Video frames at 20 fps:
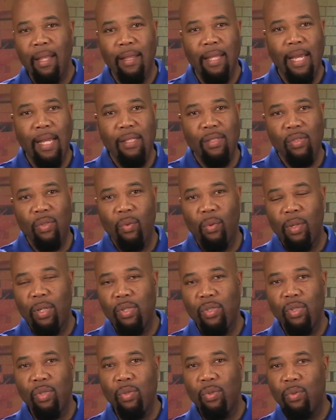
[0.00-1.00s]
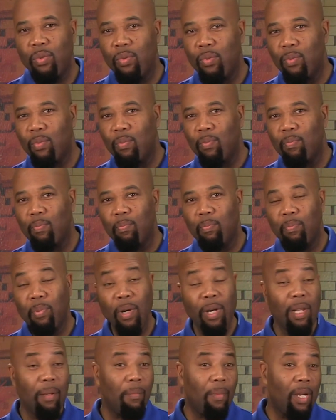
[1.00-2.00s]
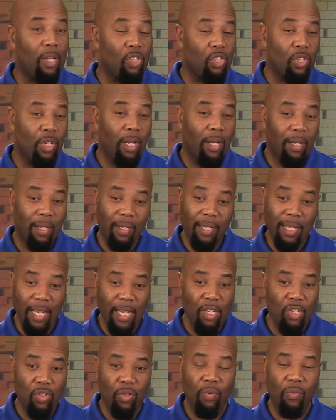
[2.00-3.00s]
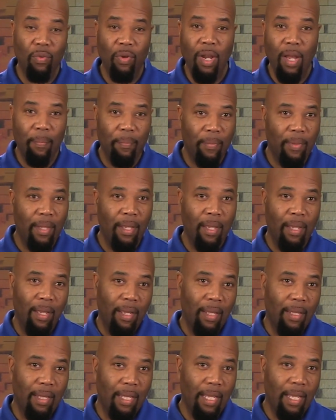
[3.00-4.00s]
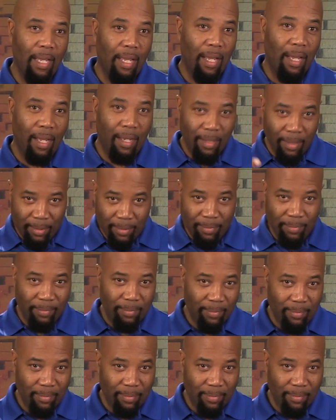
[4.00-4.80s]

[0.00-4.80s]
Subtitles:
that's going to pretty much interrupt the